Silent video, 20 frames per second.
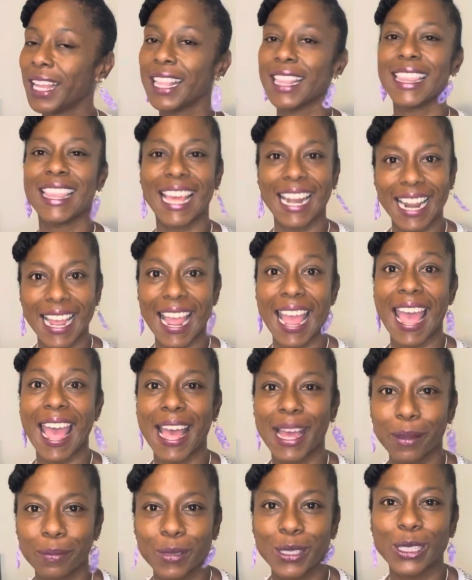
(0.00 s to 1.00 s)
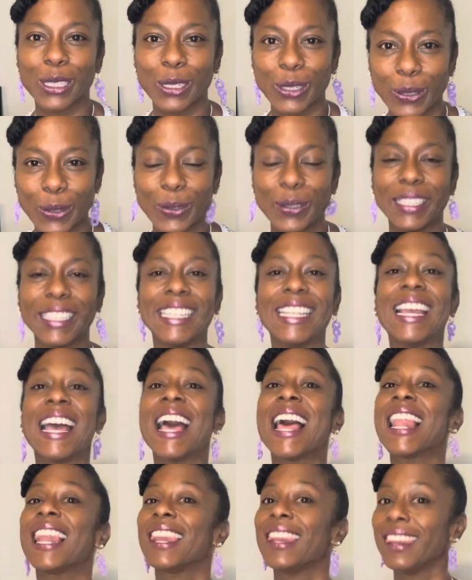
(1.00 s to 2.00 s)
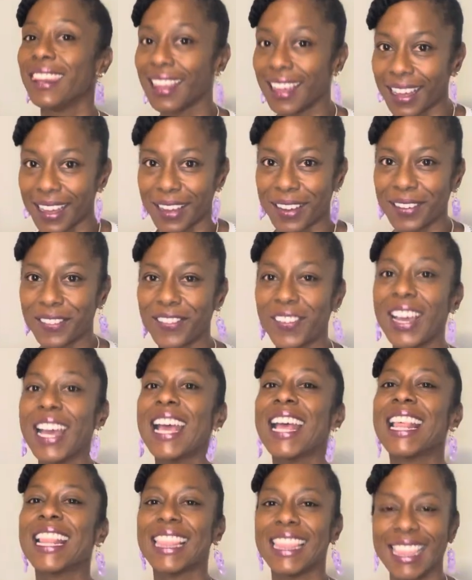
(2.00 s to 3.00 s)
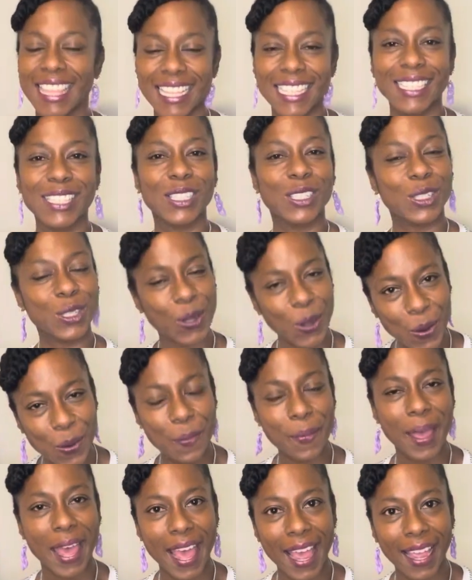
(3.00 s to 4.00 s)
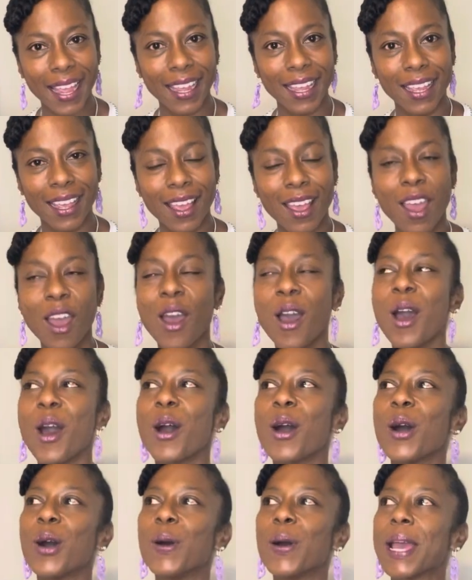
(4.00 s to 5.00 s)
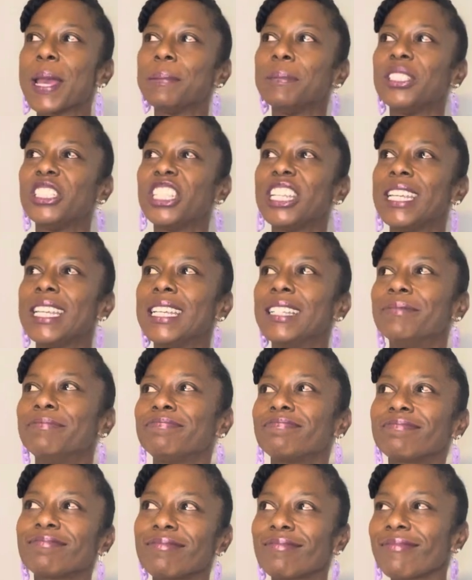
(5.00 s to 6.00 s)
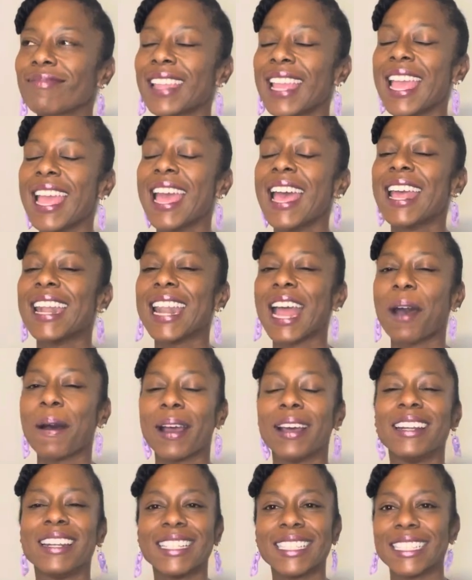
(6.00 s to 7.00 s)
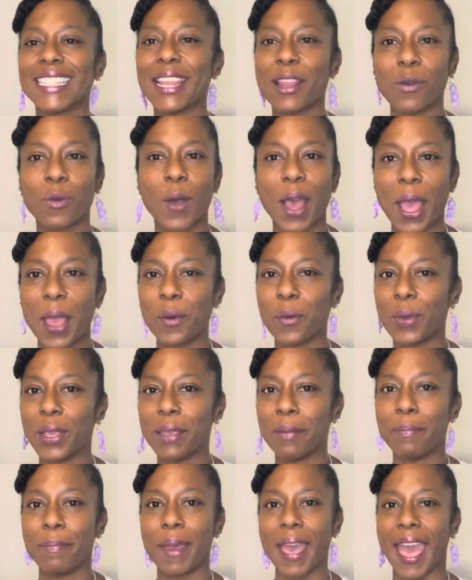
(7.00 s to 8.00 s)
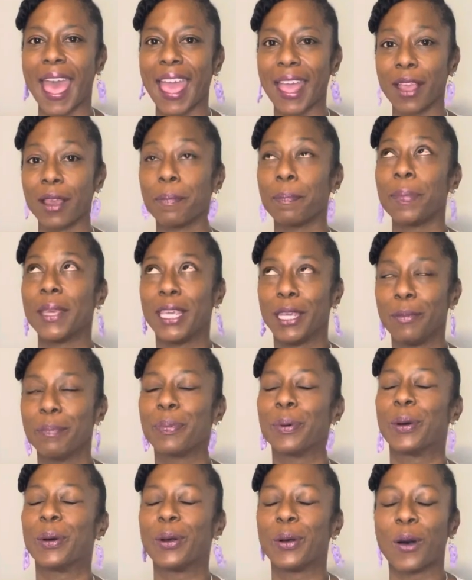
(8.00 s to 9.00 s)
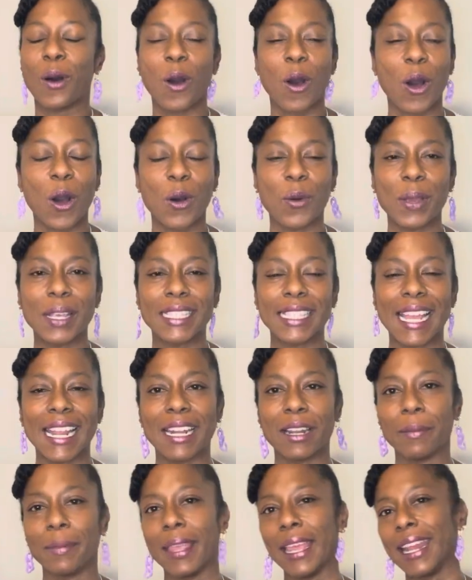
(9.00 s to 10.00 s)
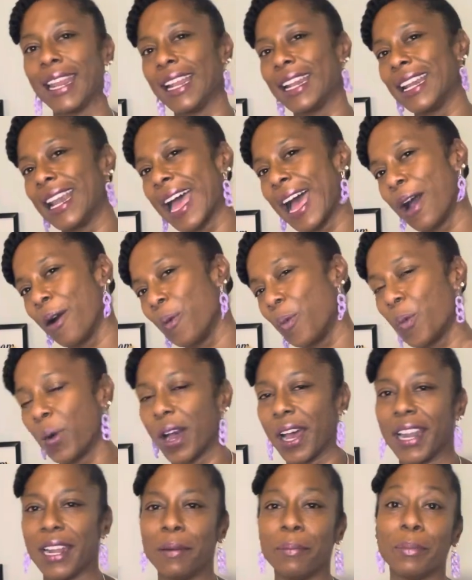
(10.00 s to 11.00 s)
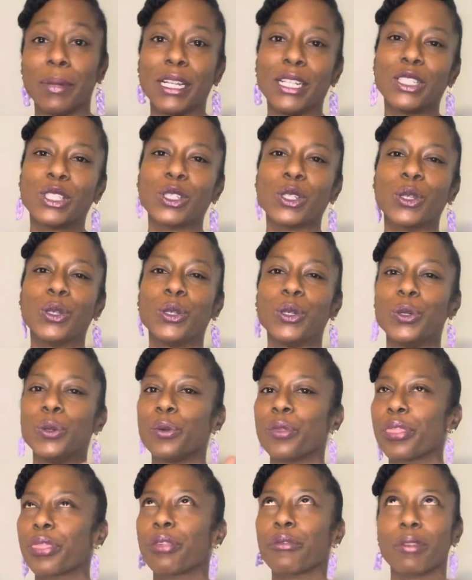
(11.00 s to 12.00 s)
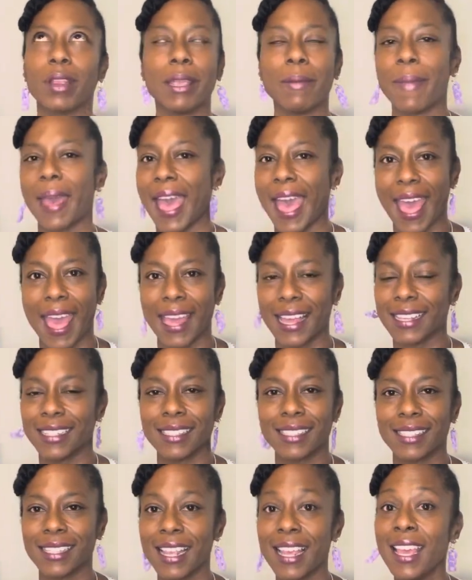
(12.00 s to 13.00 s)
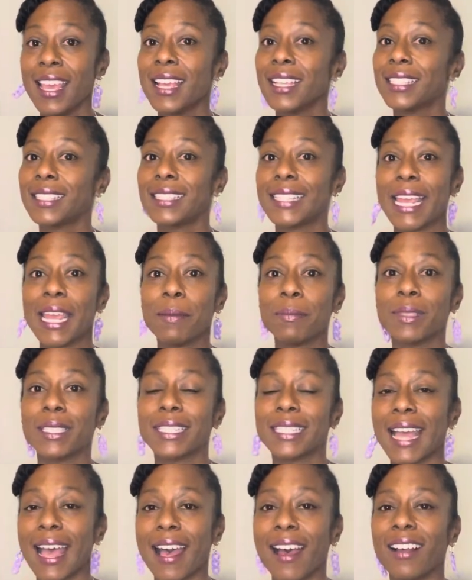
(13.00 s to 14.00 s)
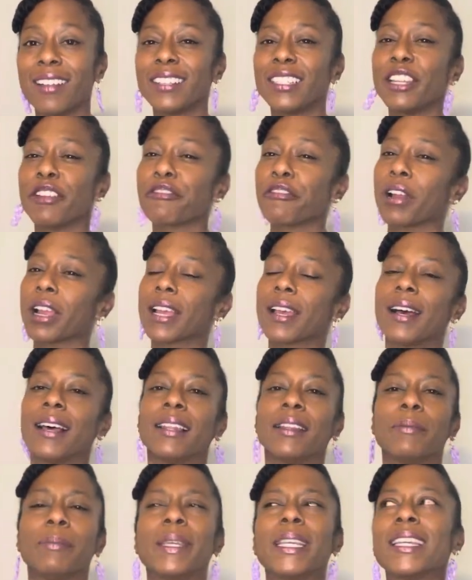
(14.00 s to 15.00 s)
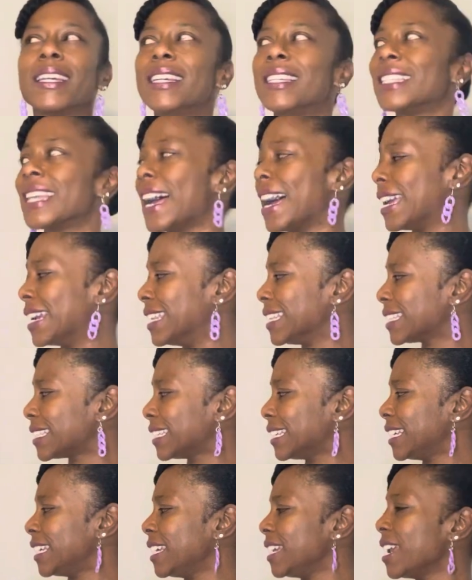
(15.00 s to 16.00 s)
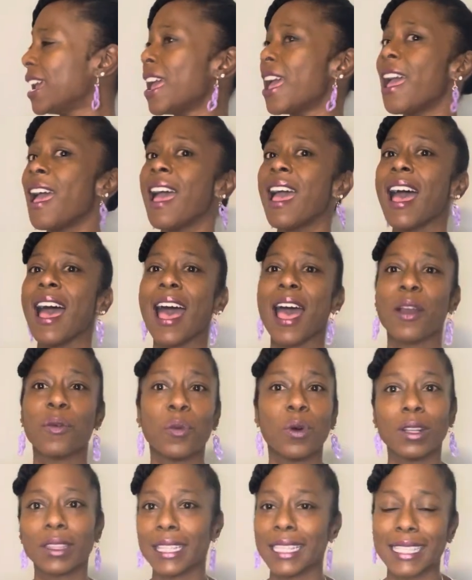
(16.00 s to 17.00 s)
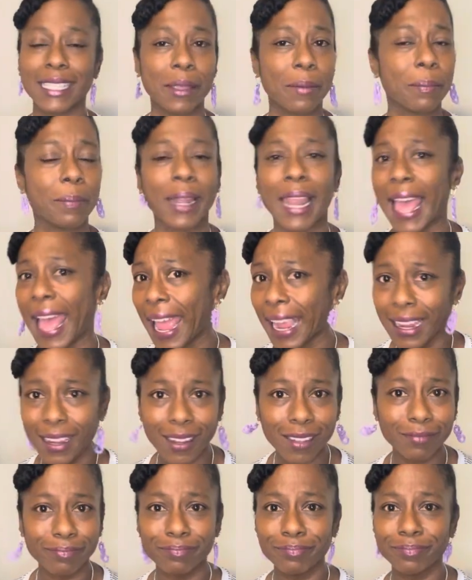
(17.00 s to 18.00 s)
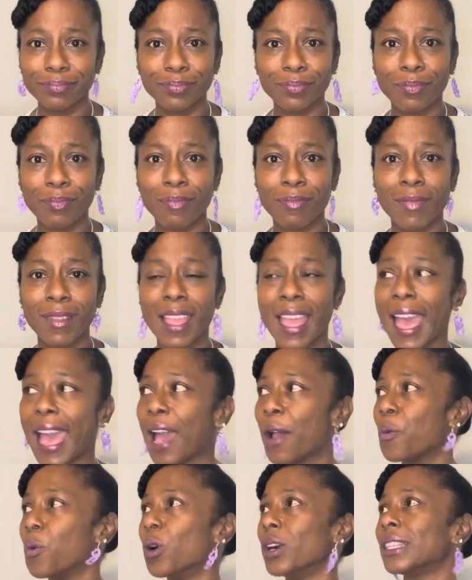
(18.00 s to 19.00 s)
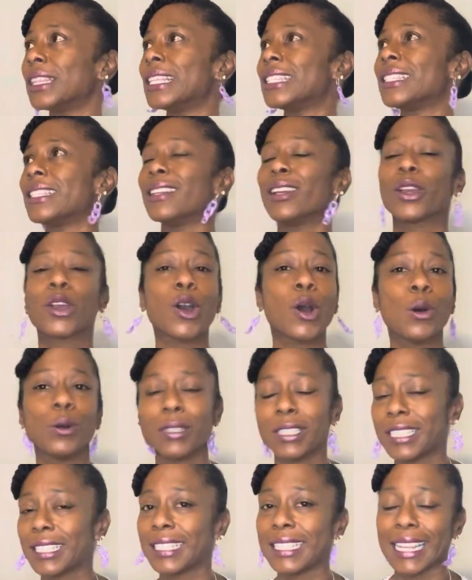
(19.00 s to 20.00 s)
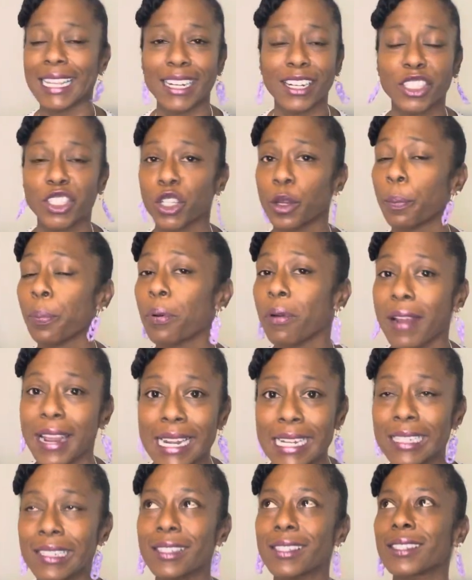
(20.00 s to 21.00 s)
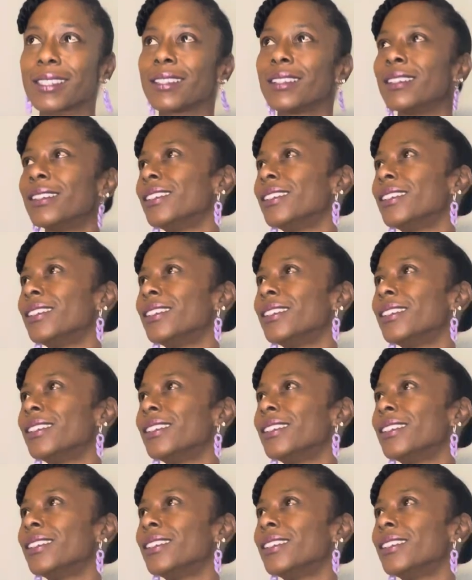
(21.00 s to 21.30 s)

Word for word: that I absolutely love this tote bag. OMG. Now I understand why we bag people always end up getting not one, but two, three bags, same style, different color. Because honestly, I want this in black. I want this in a Coach signature print.